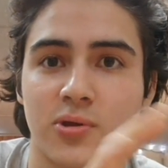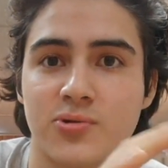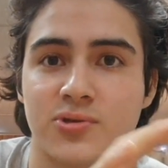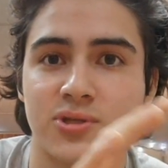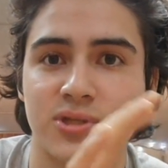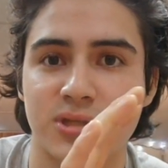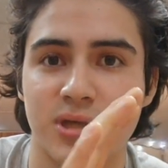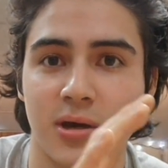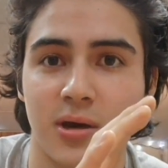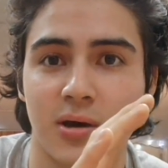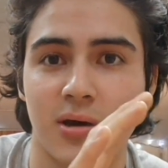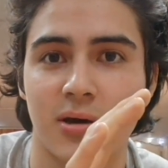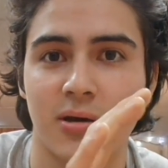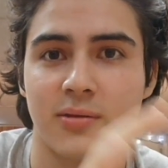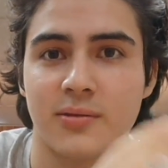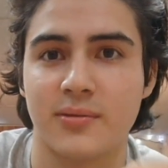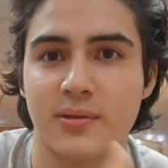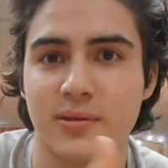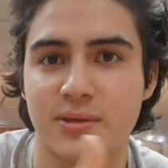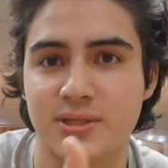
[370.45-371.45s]

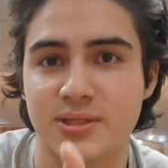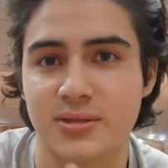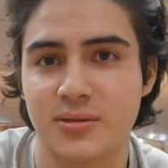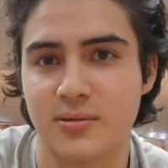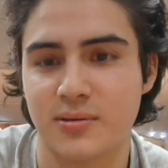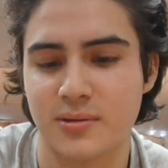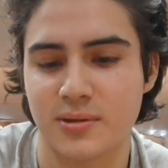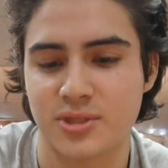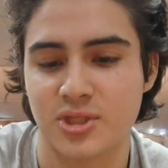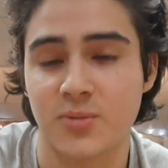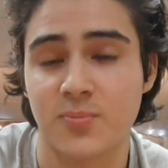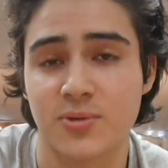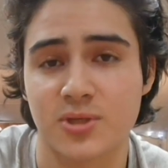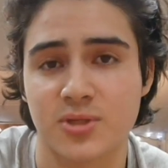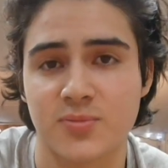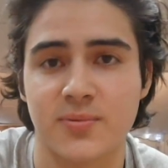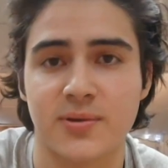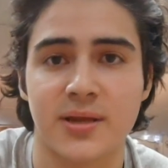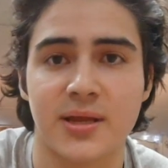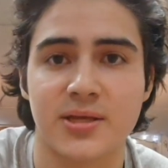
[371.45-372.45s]

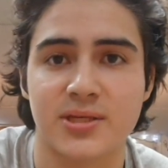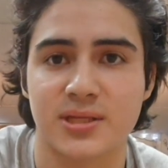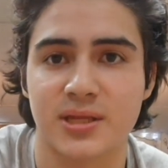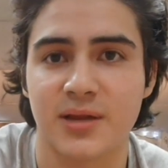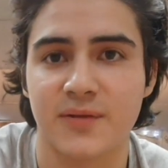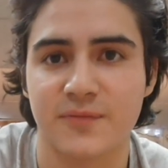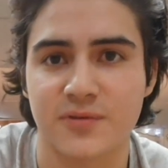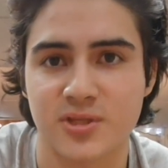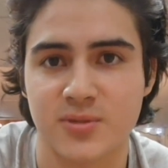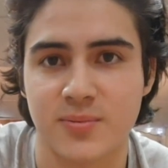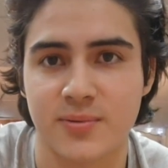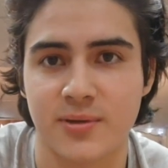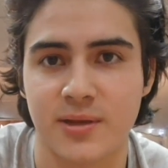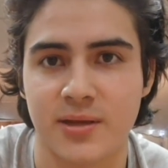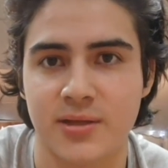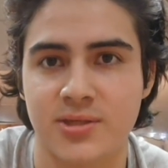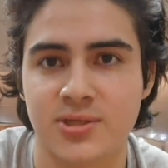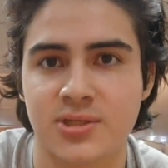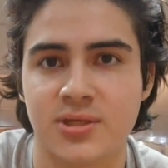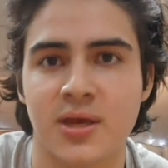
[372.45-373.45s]
supraspinatus and
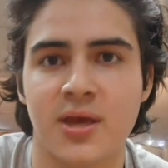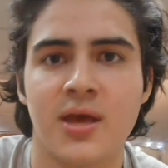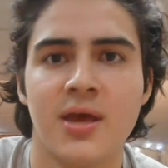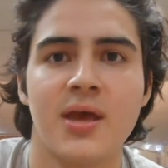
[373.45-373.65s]
infraspinatus.